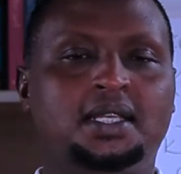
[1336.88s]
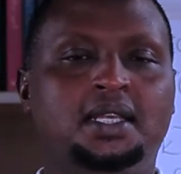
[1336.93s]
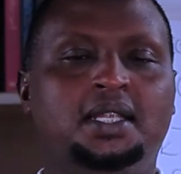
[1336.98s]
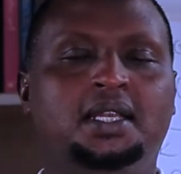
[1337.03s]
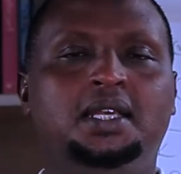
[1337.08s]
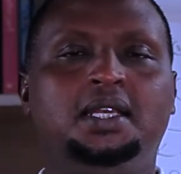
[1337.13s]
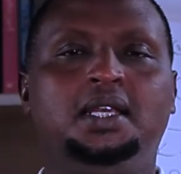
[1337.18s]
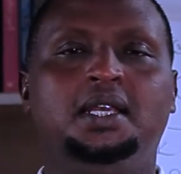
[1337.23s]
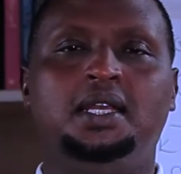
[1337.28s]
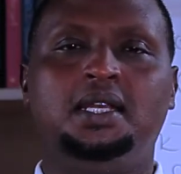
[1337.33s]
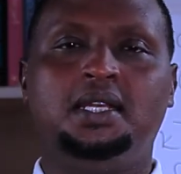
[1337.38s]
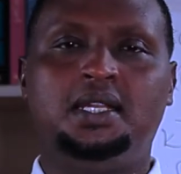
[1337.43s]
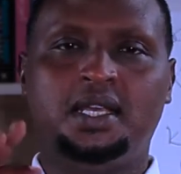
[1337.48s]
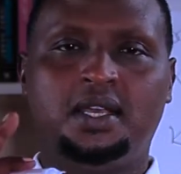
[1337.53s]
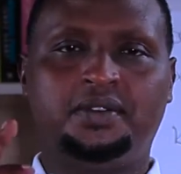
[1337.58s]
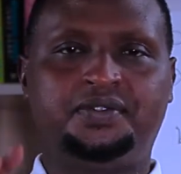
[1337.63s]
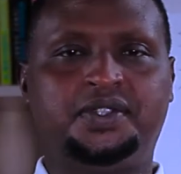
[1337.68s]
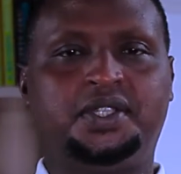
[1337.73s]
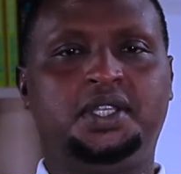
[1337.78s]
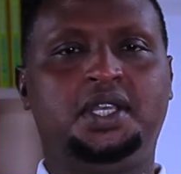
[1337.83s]
in
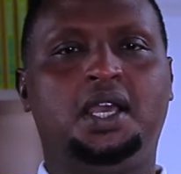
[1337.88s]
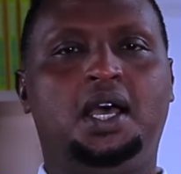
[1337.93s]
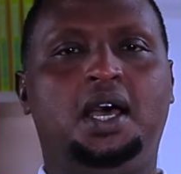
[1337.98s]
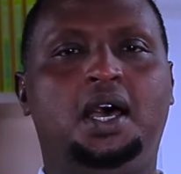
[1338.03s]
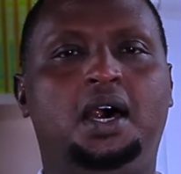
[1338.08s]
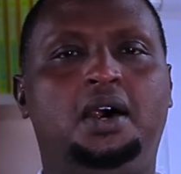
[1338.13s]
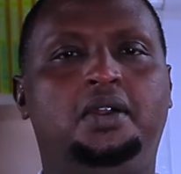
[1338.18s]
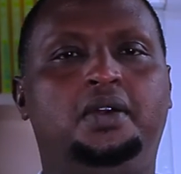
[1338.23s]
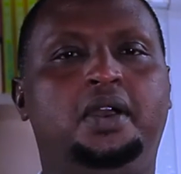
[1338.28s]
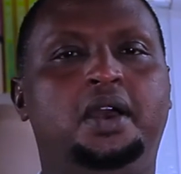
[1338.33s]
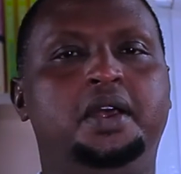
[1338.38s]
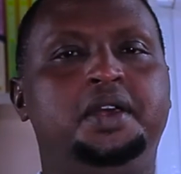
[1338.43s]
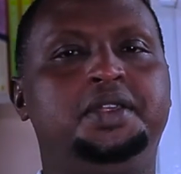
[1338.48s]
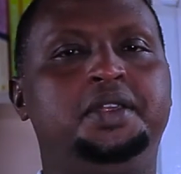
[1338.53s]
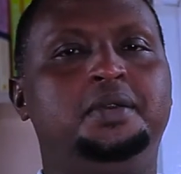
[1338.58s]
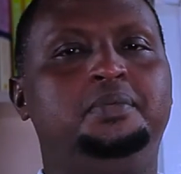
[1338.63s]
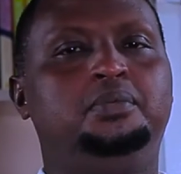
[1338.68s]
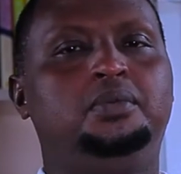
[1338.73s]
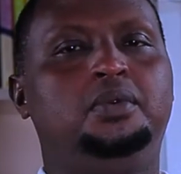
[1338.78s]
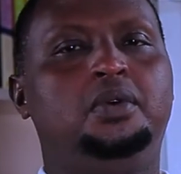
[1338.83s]
DFT
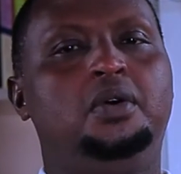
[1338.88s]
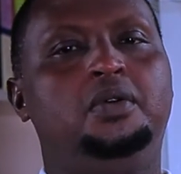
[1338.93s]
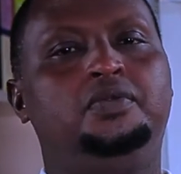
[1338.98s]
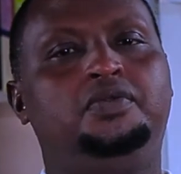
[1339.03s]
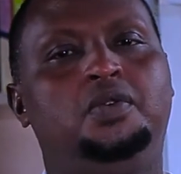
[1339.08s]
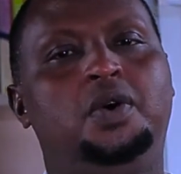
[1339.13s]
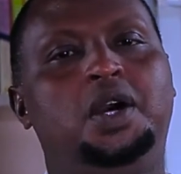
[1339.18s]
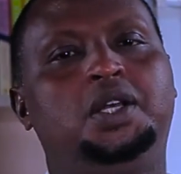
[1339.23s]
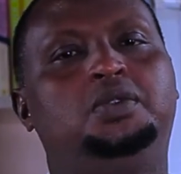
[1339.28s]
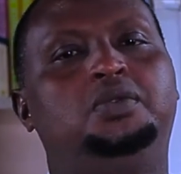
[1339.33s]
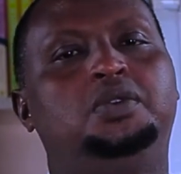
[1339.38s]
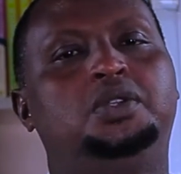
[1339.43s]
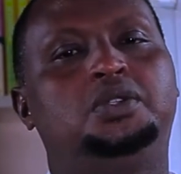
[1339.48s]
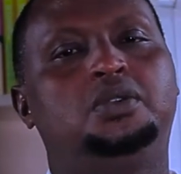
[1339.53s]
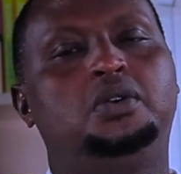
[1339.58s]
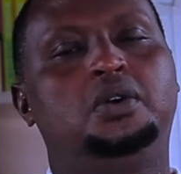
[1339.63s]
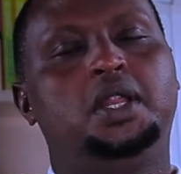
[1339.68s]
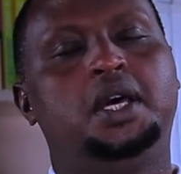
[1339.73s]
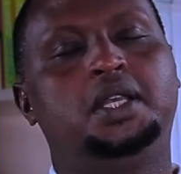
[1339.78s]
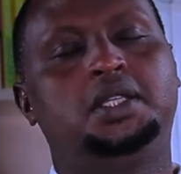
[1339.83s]
algorithm of what we
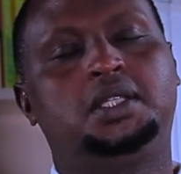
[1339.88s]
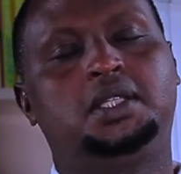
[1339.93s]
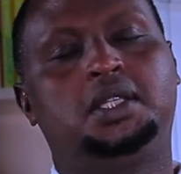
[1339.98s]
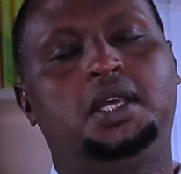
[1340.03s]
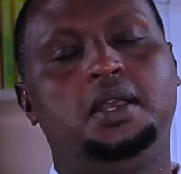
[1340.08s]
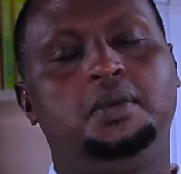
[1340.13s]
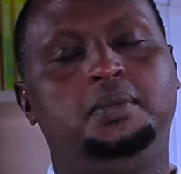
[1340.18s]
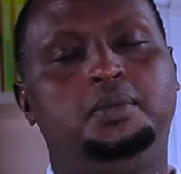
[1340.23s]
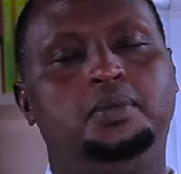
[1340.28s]
saw last time.